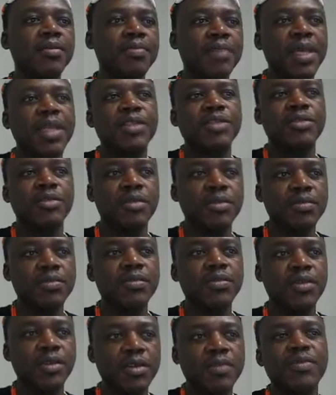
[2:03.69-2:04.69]
based
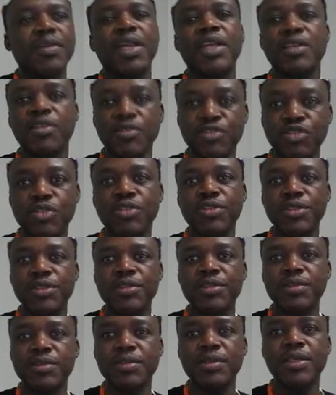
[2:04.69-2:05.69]
on a variety of
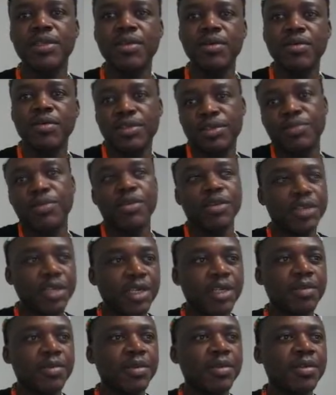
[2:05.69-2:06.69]
sources, is more
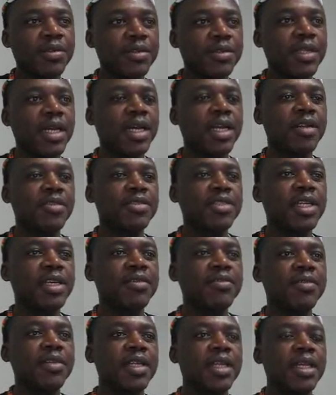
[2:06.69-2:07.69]
credible, that kind of
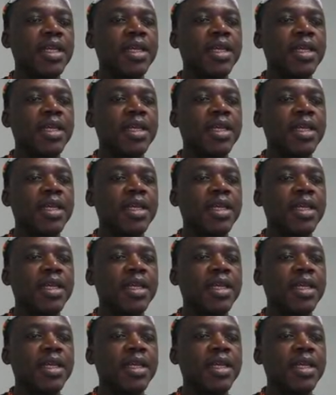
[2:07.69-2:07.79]
stuff.